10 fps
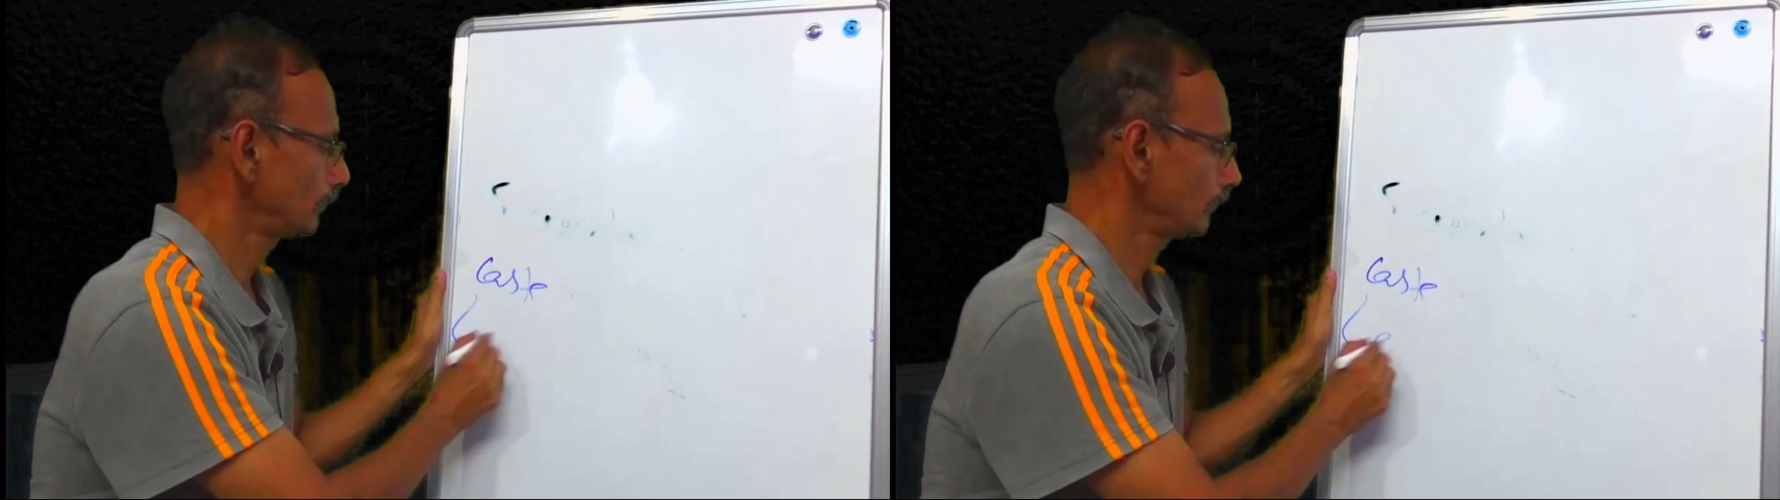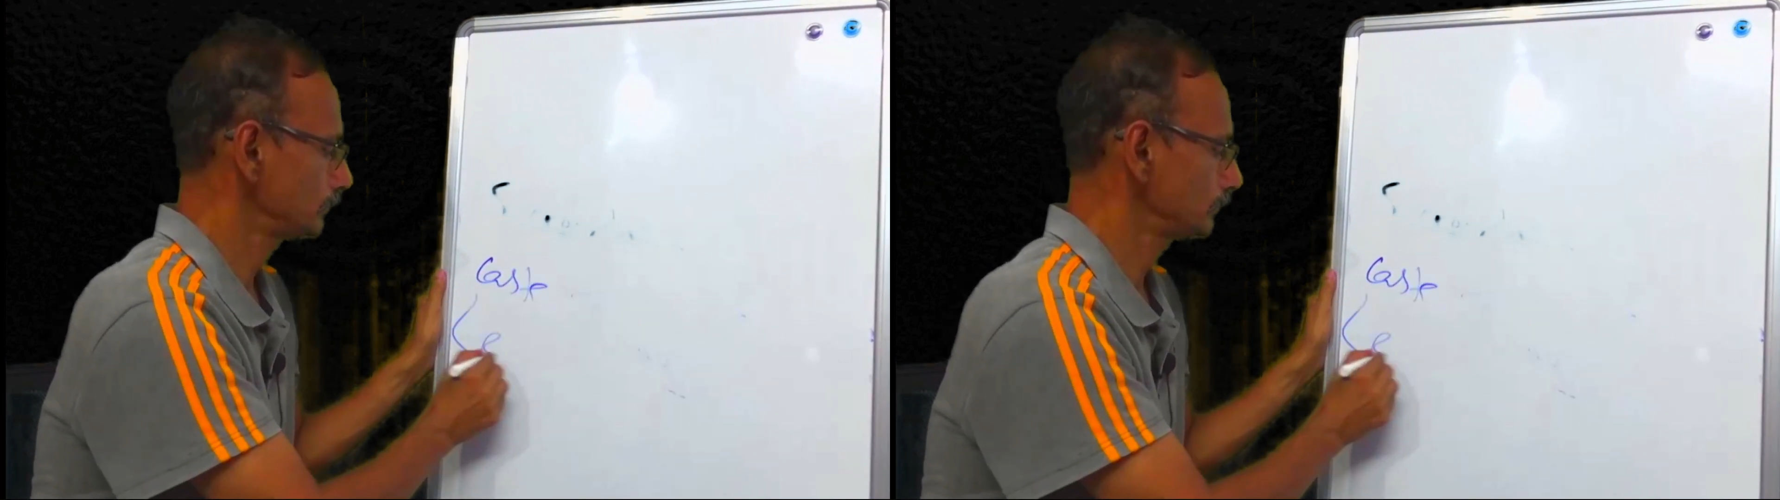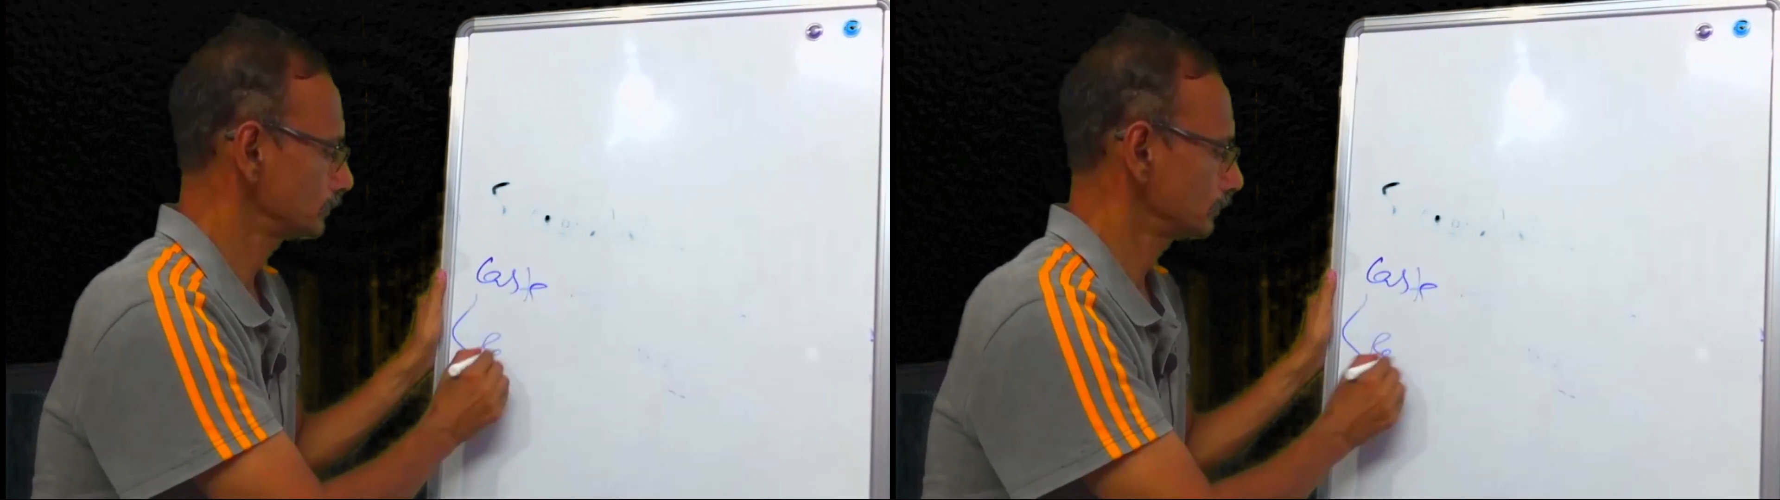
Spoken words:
religion.